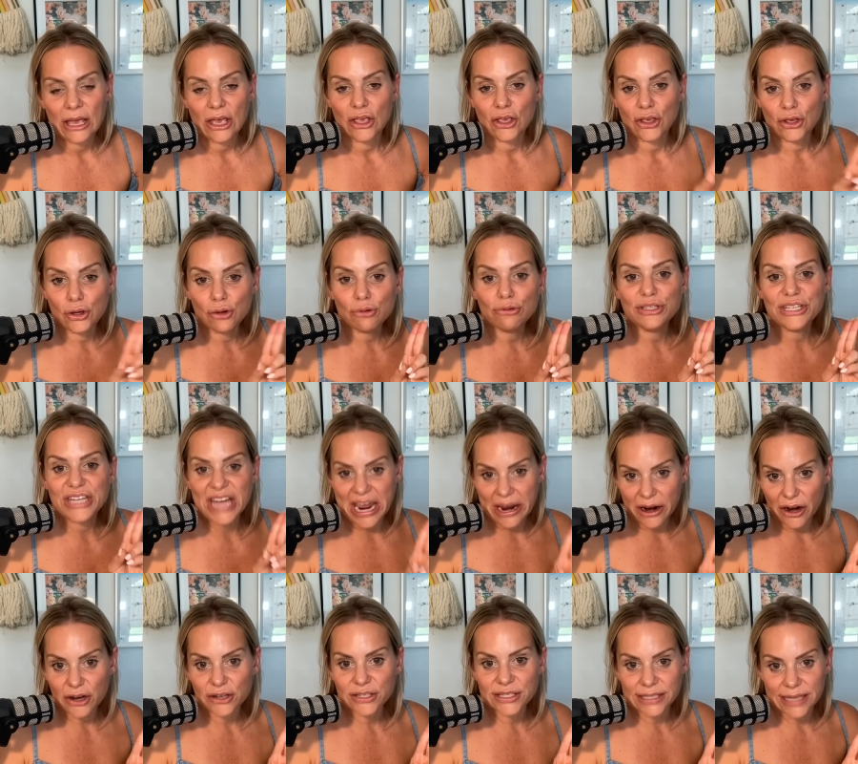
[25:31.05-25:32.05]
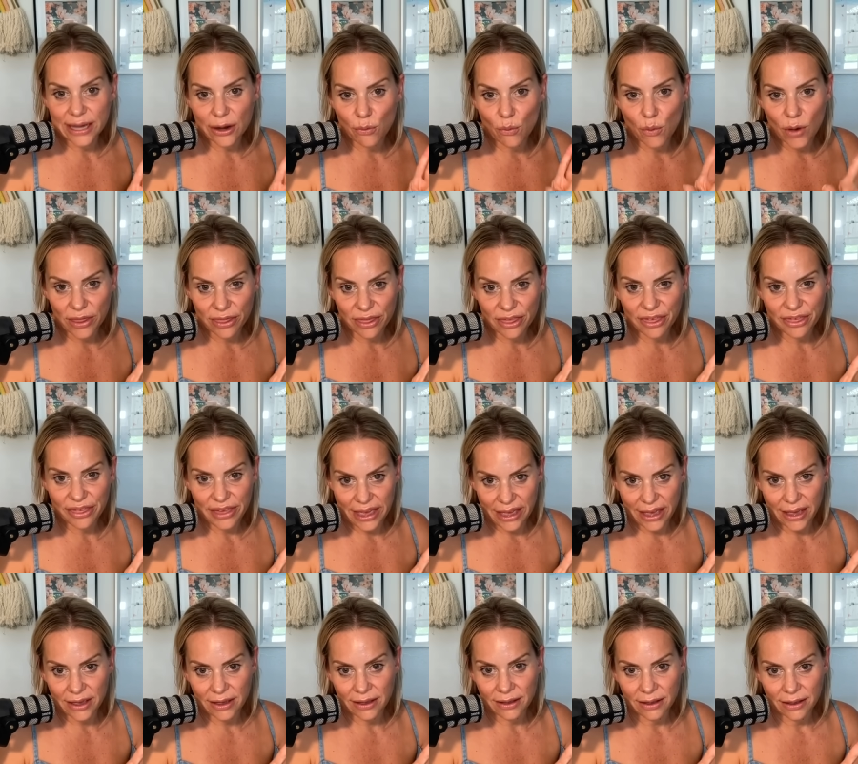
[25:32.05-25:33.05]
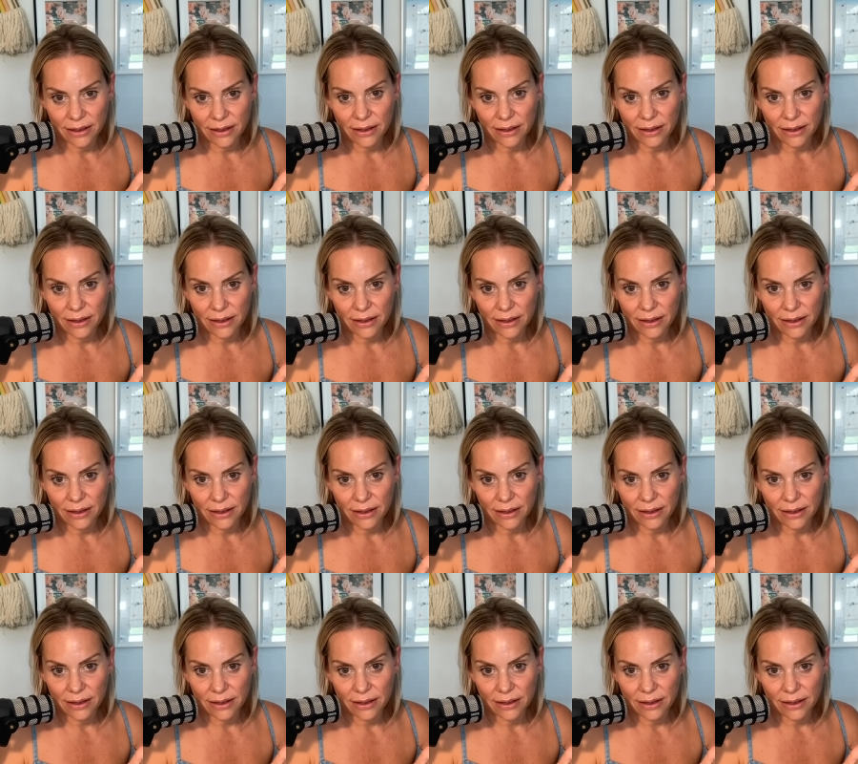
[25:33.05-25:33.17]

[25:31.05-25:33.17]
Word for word: You dare say one thing